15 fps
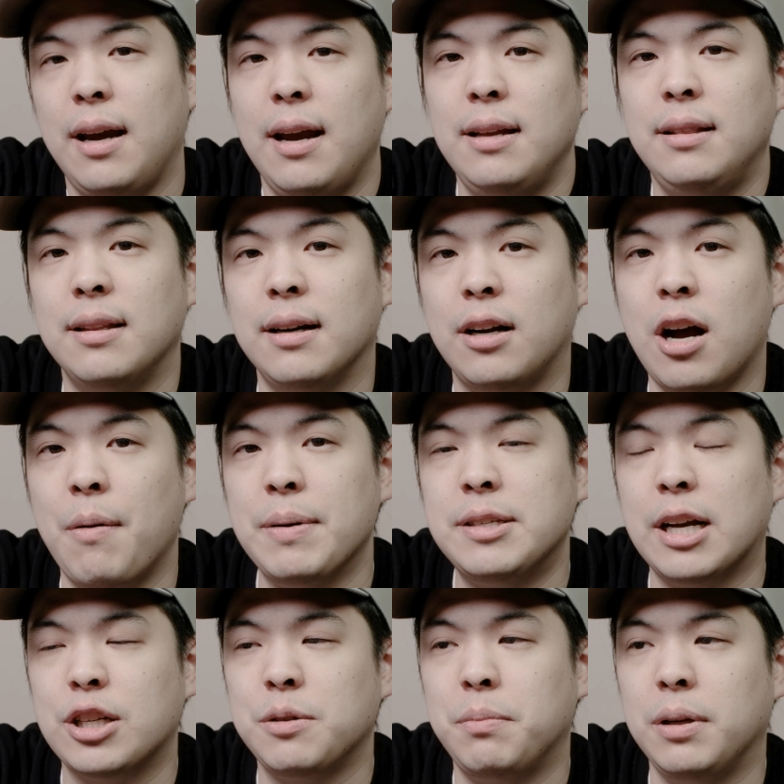in the comment
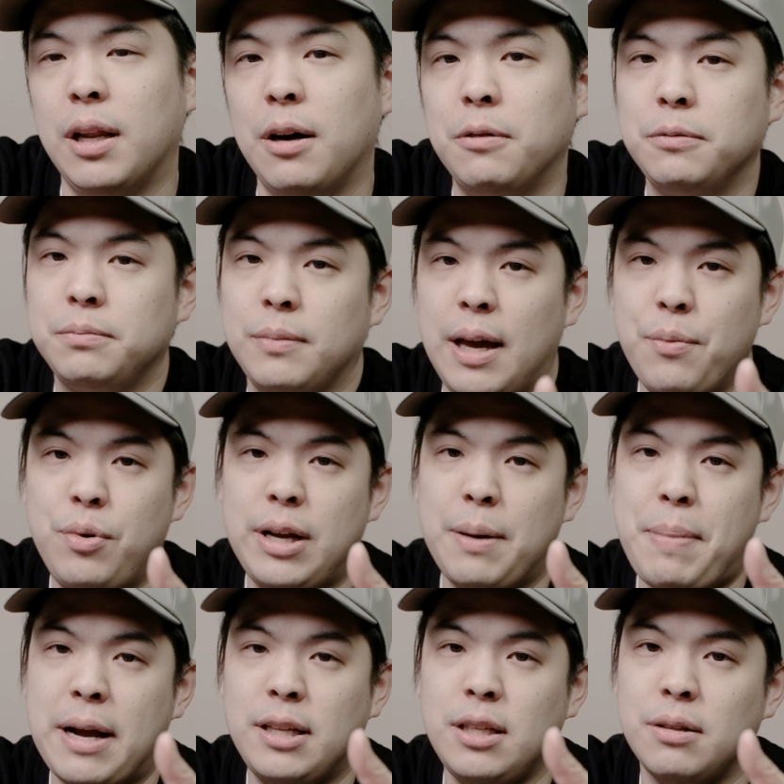section below. And we'll
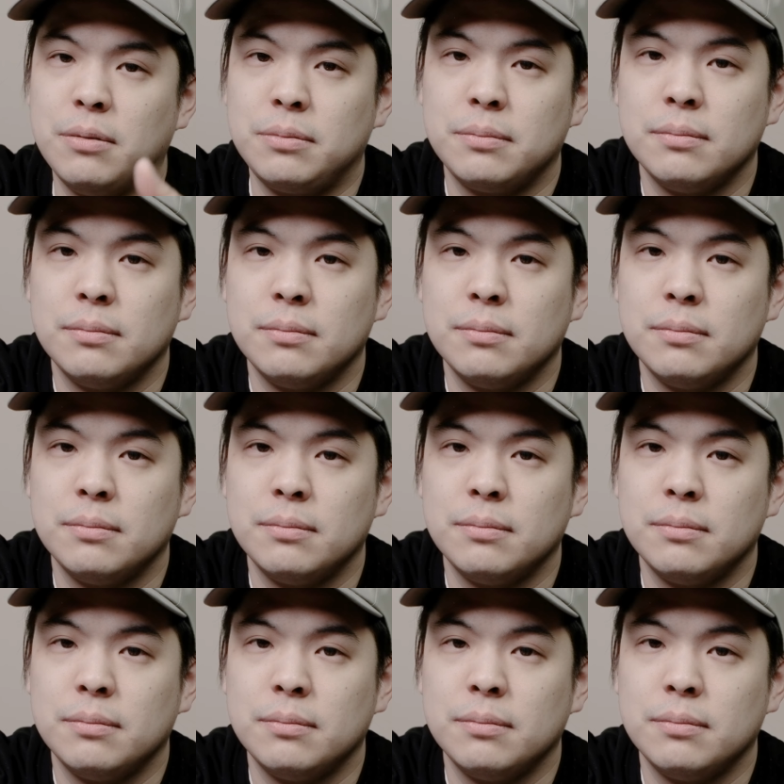get back to you.